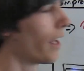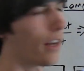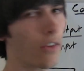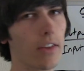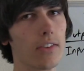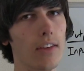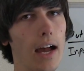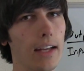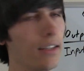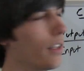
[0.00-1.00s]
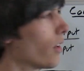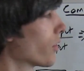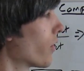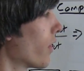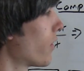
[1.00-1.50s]
Now this is ideal,
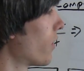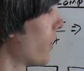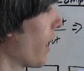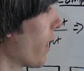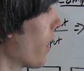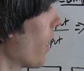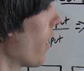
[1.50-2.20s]
so this is saying